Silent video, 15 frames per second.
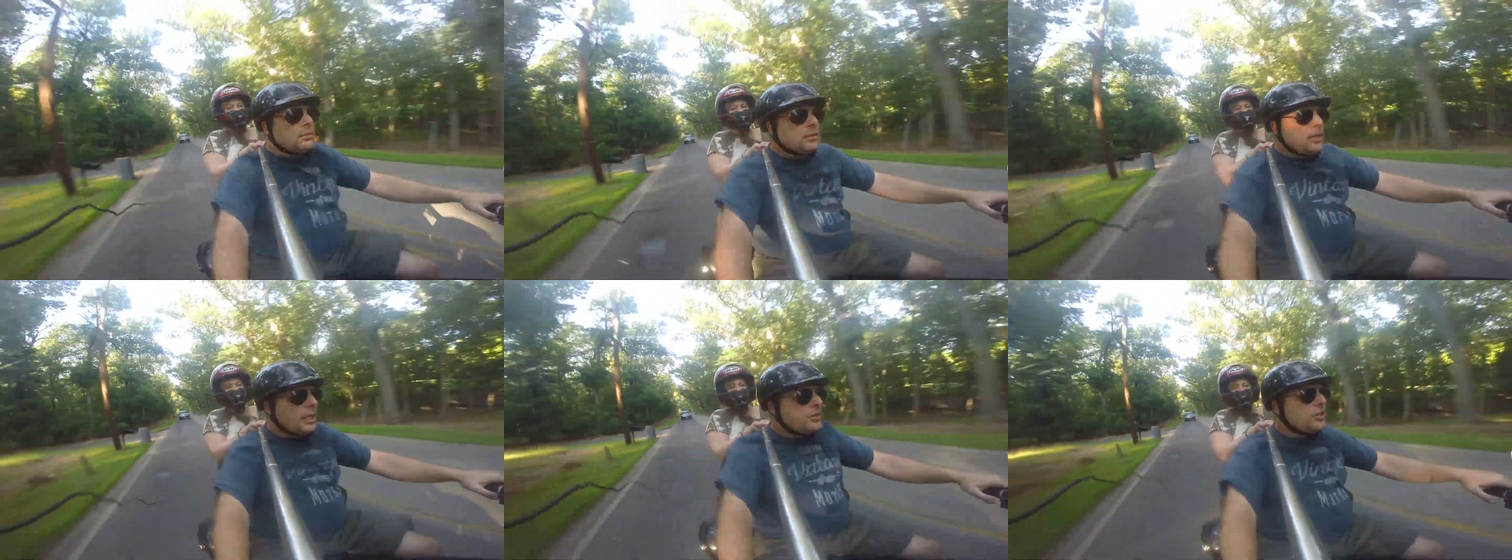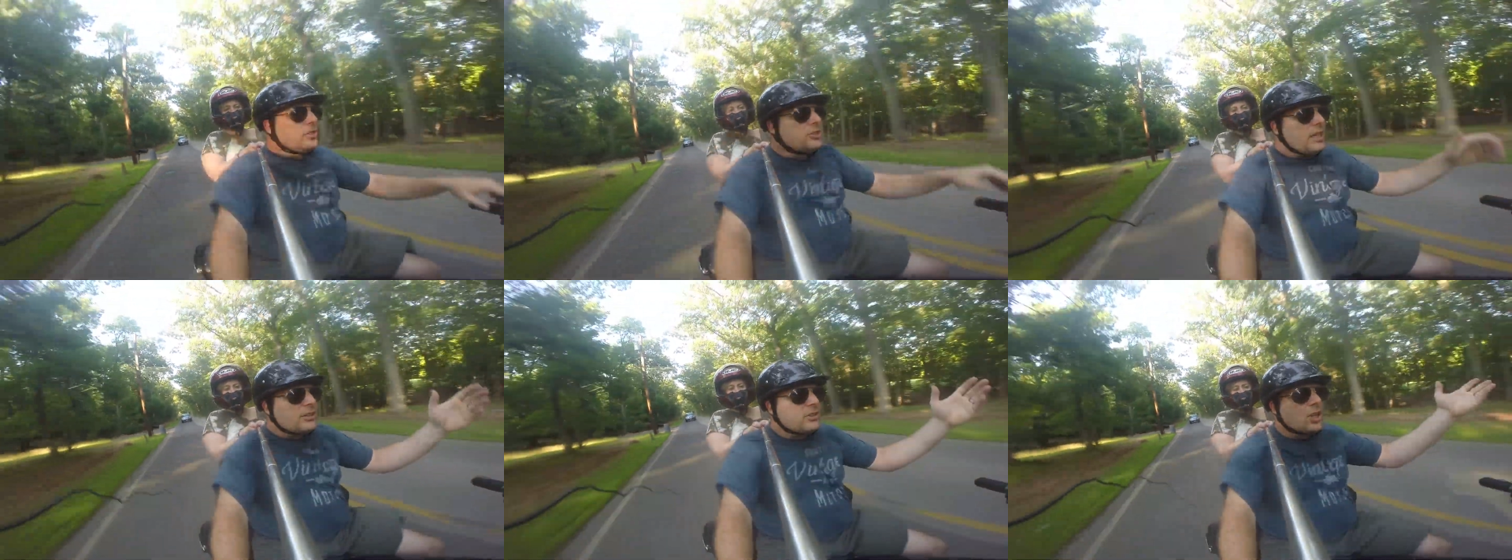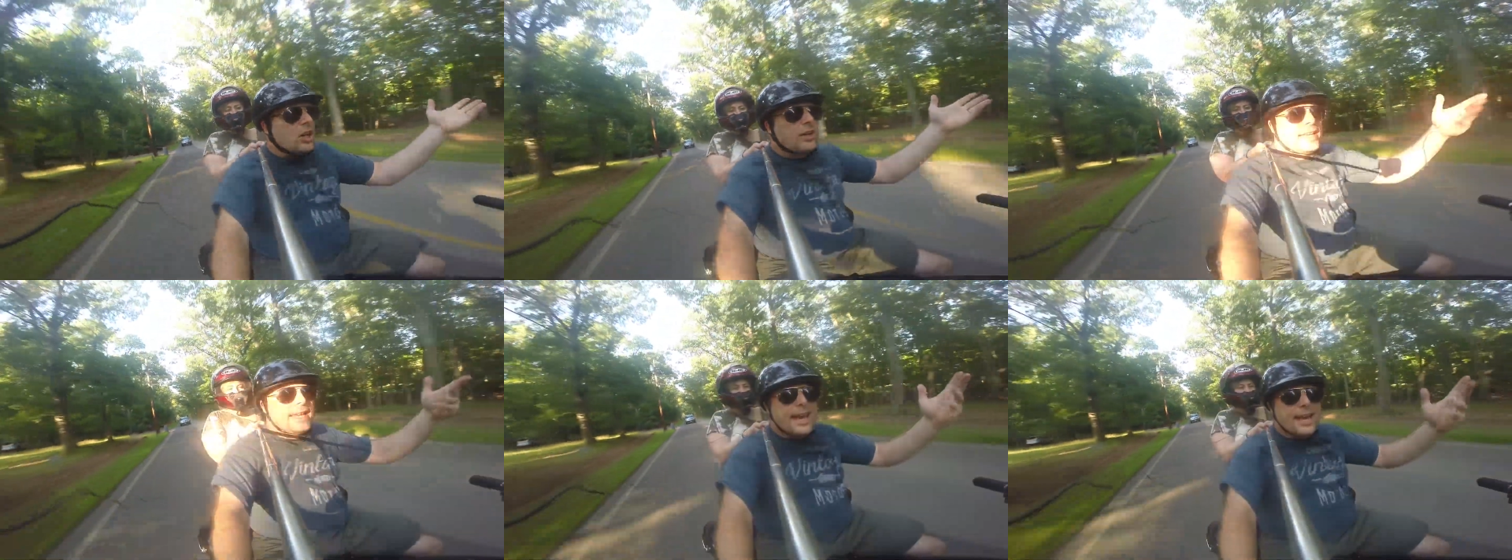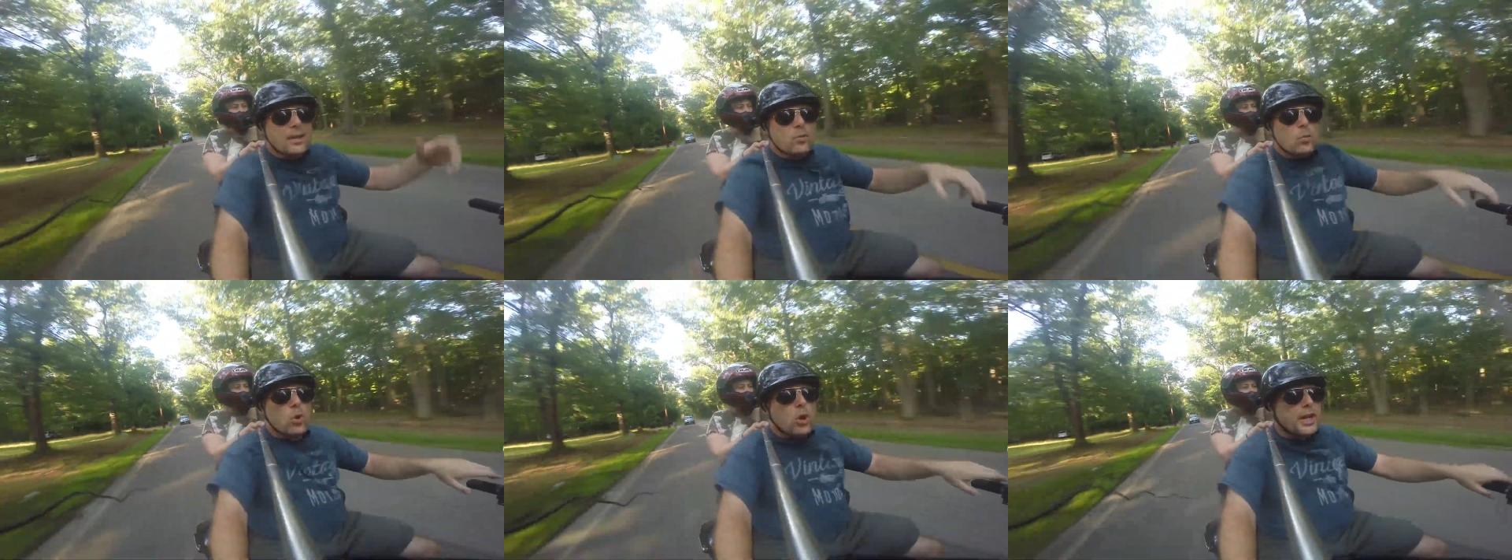And you'll see it's already
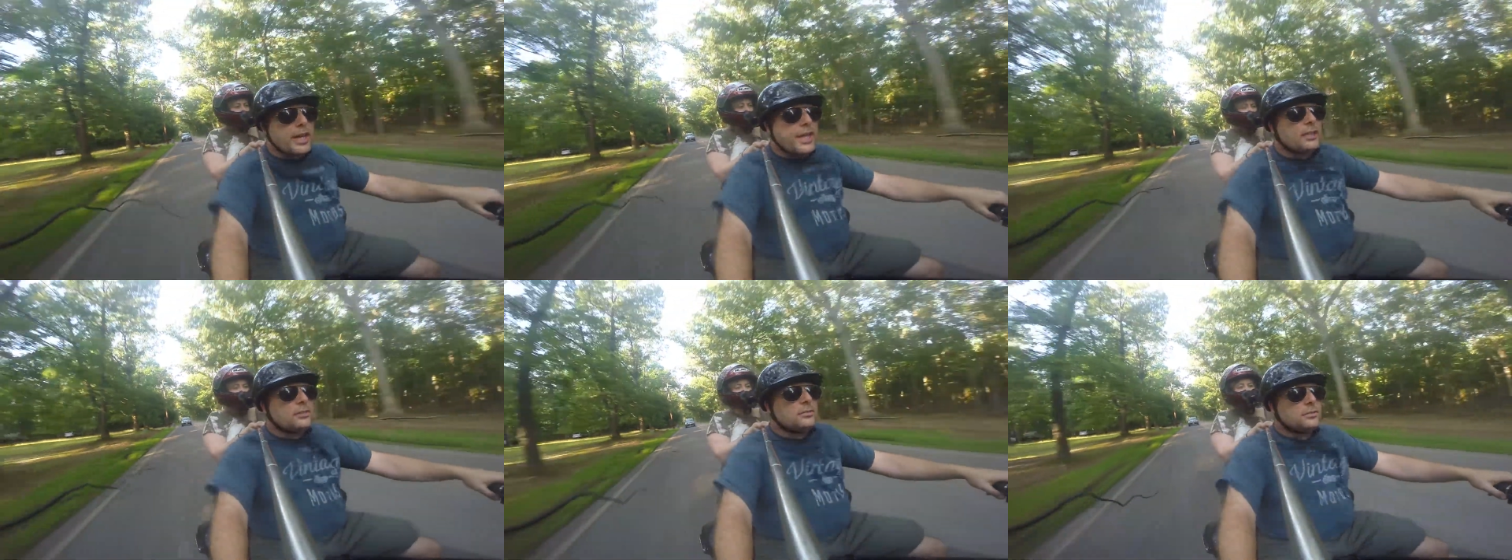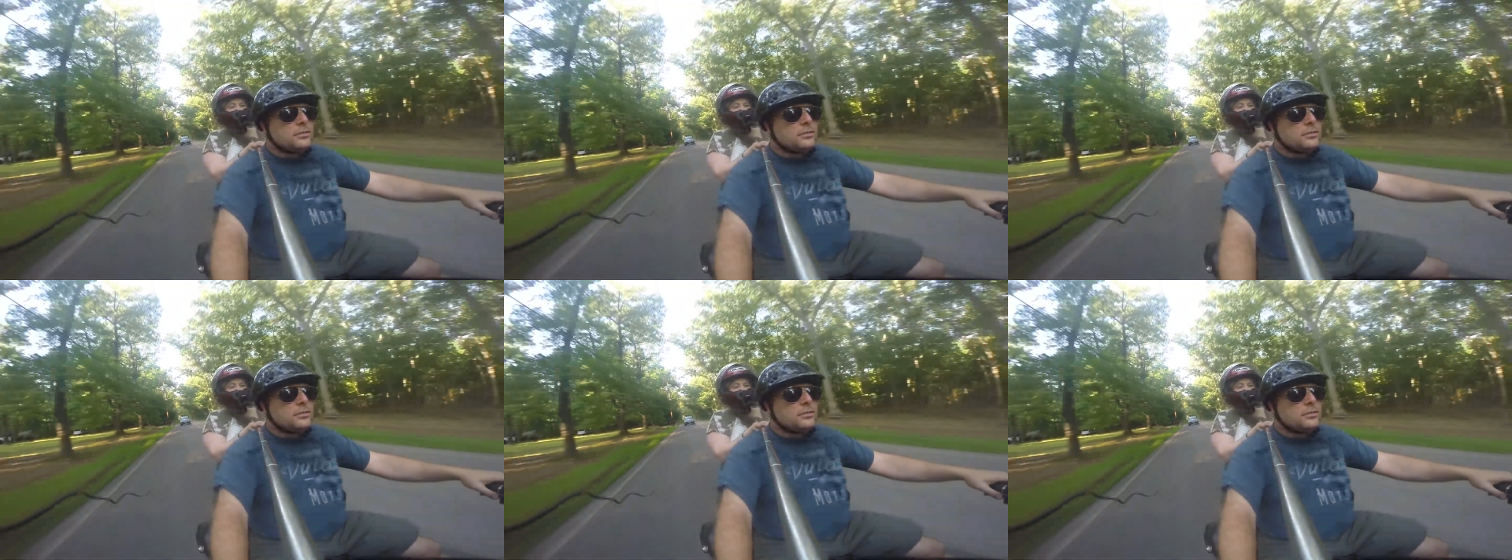getting wooded.